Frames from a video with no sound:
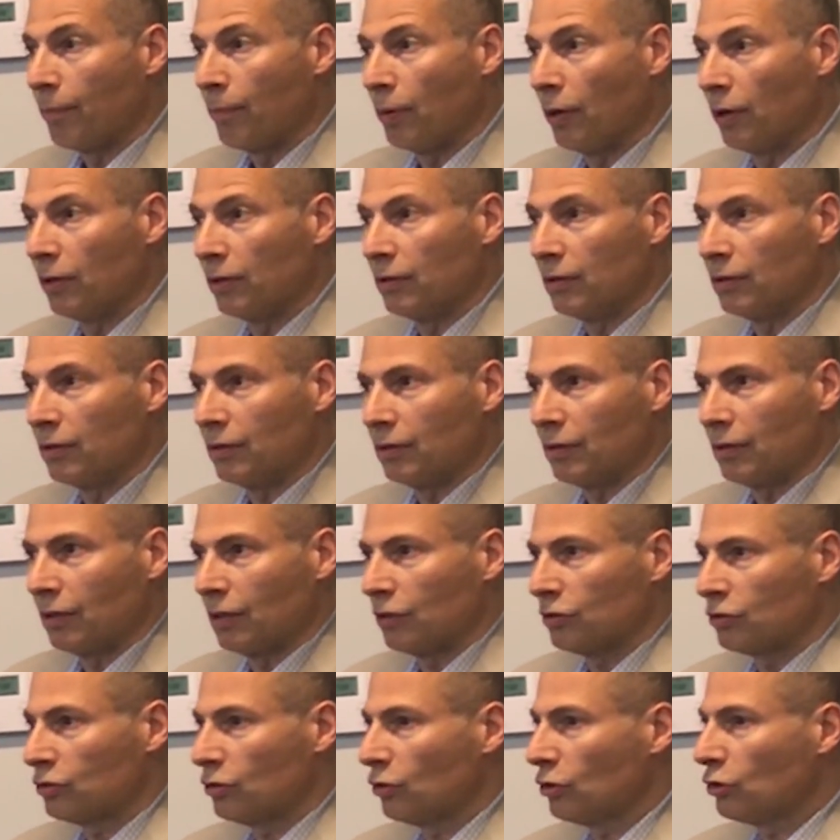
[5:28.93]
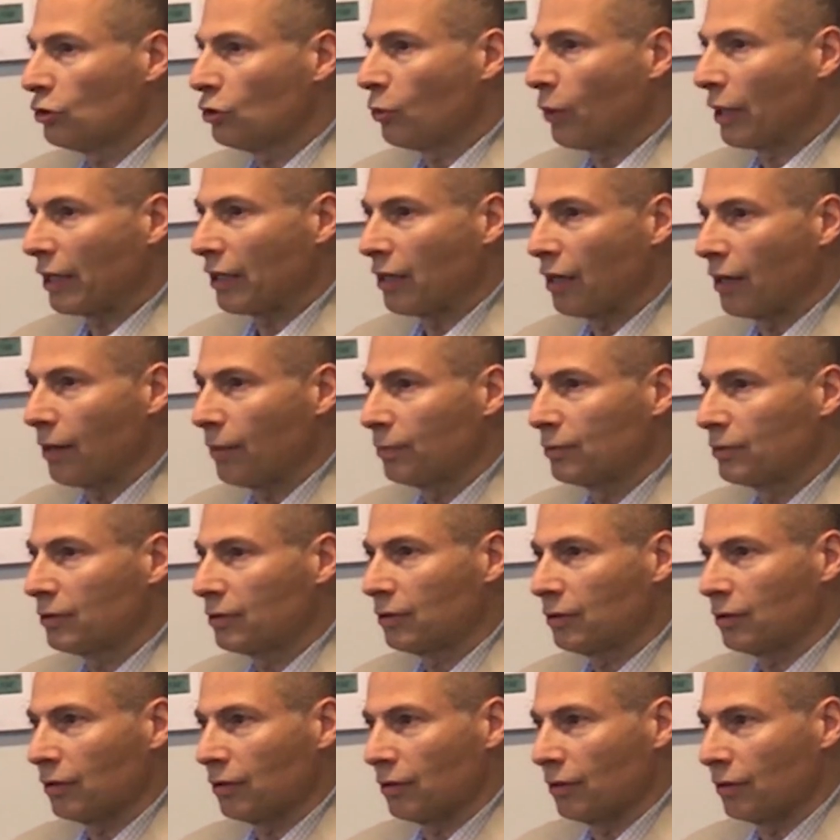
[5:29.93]
But as soon as you wake up
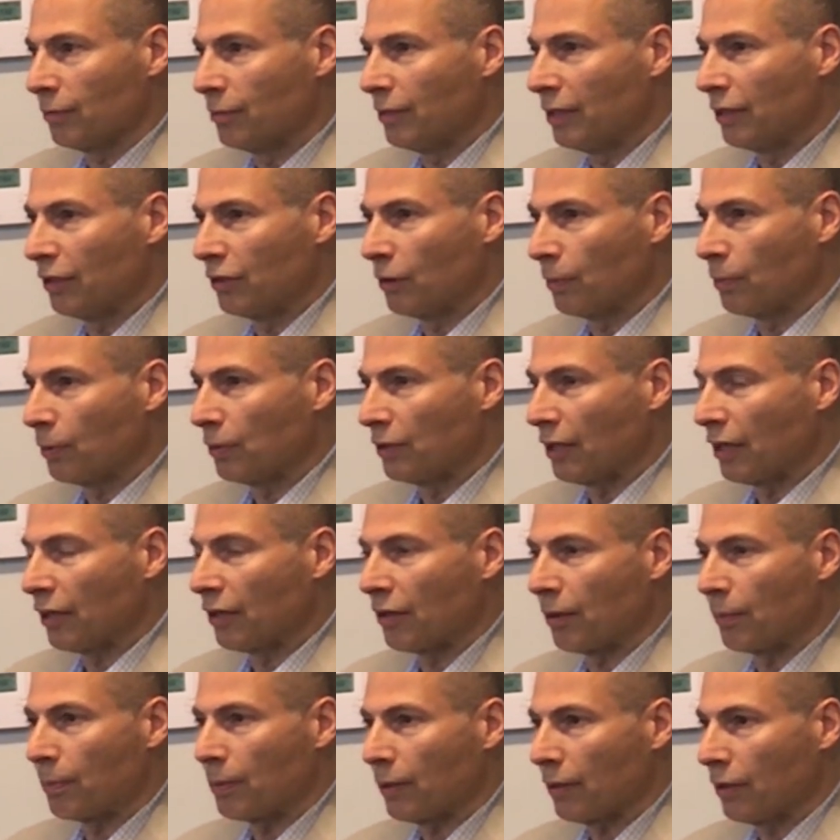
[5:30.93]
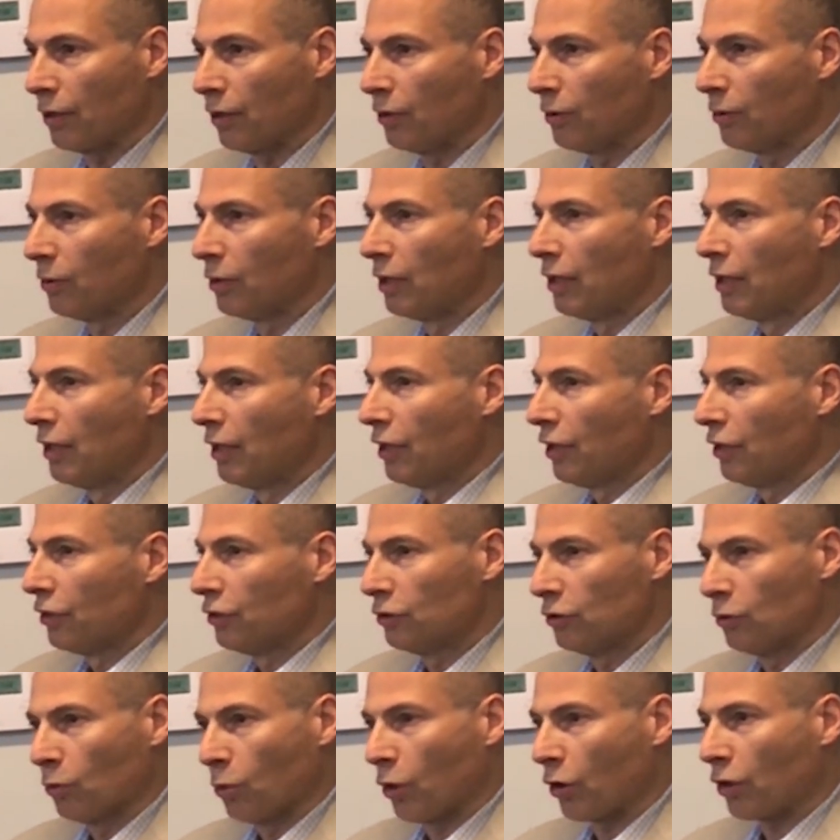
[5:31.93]
till the minute you put your head on a pillow,
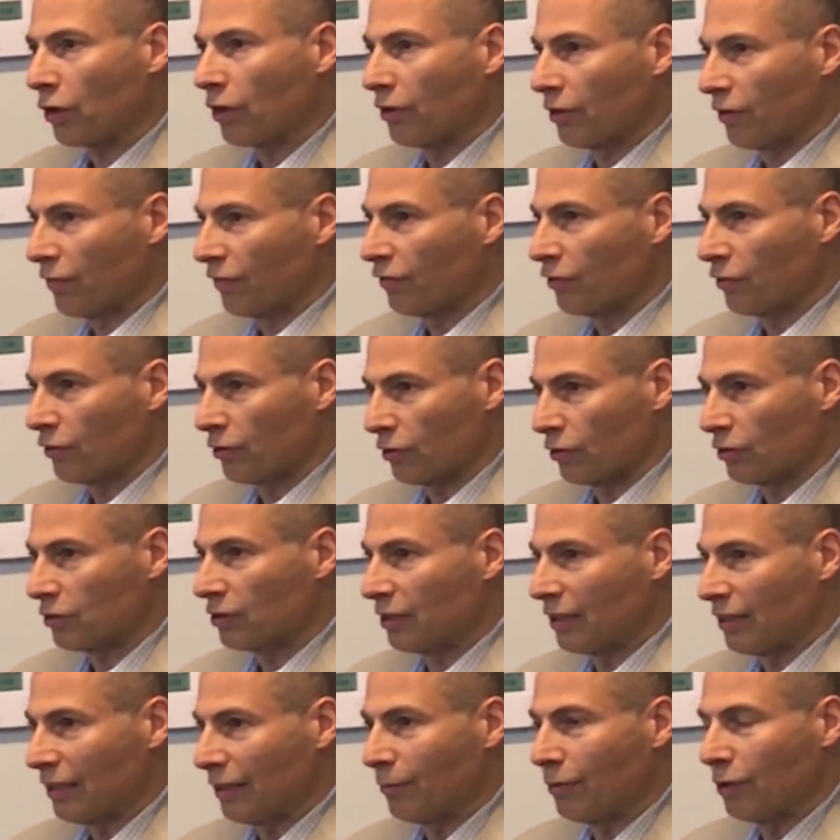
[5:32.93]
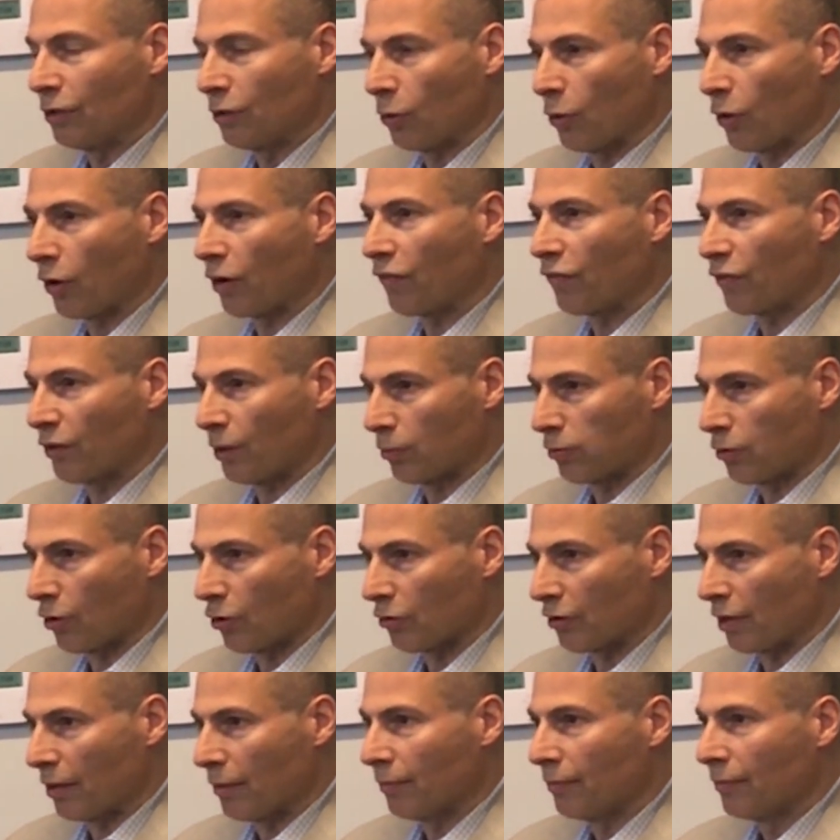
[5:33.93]
you're working for your team and you're working for your
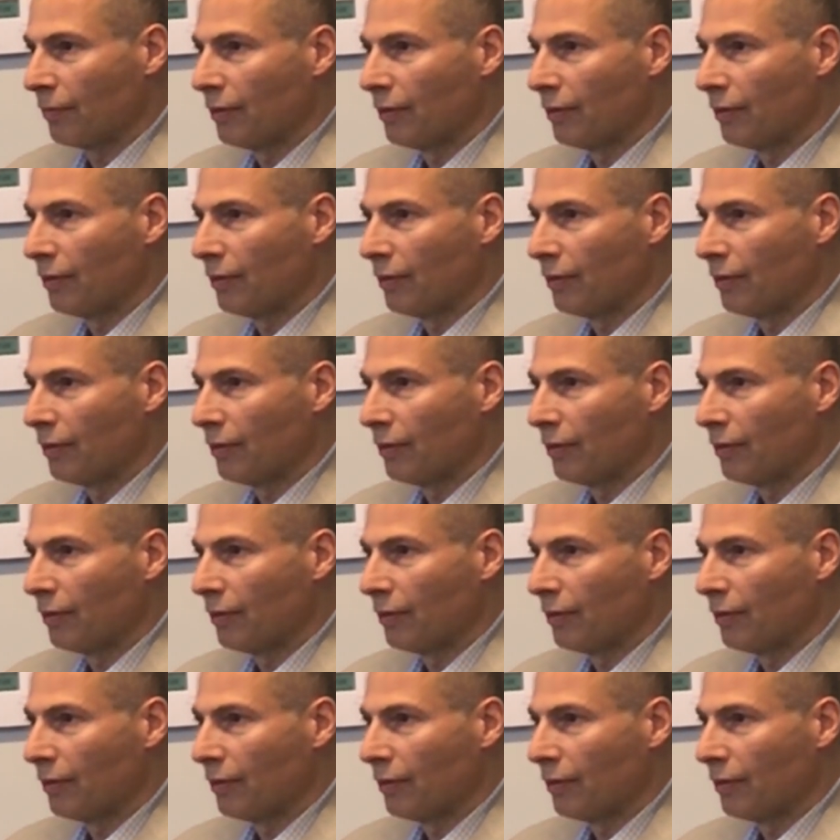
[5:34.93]
program.